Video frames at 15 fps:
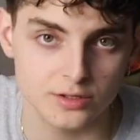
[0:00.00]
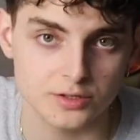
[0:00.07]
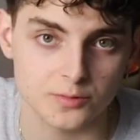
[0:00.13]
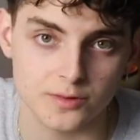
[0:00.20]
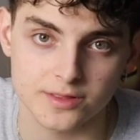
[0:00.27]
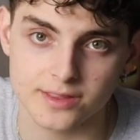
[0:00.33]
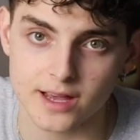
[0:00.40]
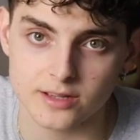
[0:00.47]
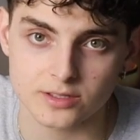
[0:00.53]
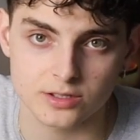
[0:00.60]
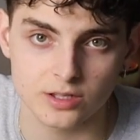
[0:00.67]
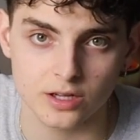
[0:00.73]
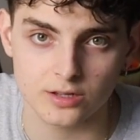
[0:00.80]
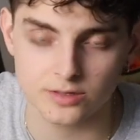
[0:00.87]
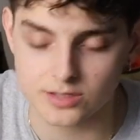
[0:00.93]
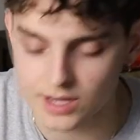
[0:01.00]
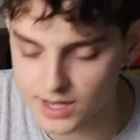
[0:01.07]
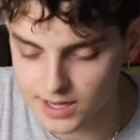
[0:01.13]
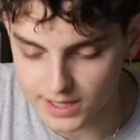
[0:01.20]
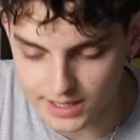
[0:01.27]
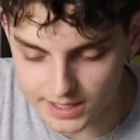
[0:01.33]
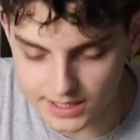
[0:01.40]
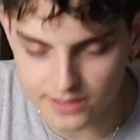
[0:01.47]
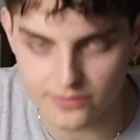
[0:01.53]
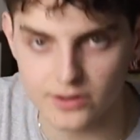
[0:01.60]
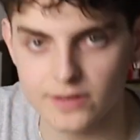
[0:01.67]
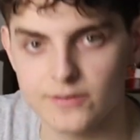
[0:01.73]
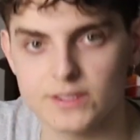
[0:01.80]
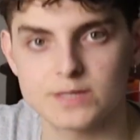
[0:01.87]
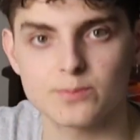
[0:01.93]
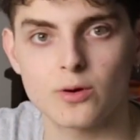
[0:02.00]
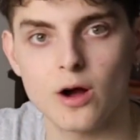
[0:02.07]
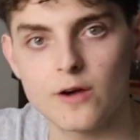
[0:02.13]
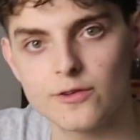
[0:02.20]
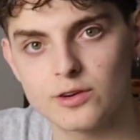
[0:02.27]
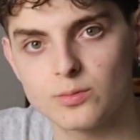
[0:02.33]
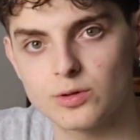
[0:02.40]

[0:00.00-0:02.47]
$1,000. Even if it's profitable,